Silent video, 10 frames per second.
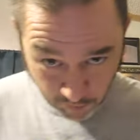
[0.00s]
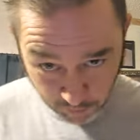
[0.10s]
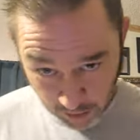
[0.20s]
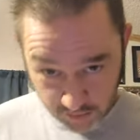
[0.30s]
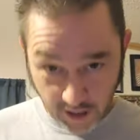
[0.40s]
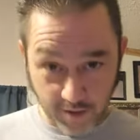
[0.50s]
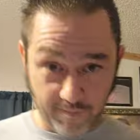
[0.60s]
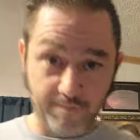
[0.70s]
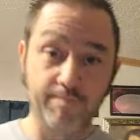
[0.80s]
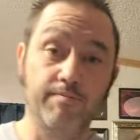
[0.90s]
built up.
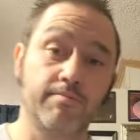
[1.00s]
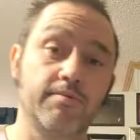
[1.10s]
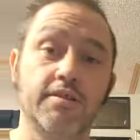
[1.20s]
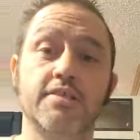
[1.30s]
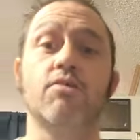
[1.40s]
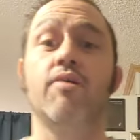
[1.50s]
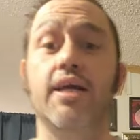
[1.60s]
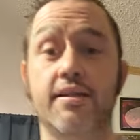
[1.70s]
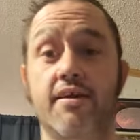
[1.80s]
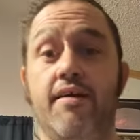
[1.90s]
Because it's going to
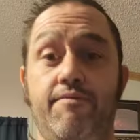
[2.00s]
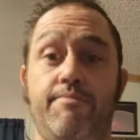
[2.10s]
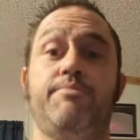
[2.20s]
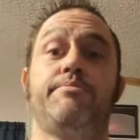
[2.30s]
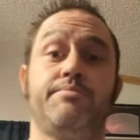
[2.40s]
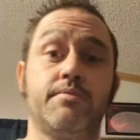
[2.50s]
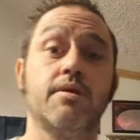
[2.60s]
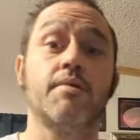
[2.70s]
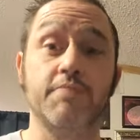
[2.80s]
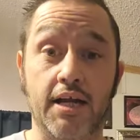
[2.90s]
get tough.
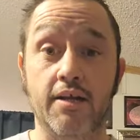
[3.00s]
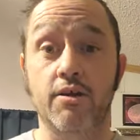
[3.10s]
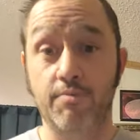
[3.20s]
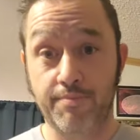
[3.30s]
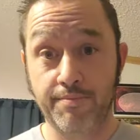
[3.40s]
I'm telling you.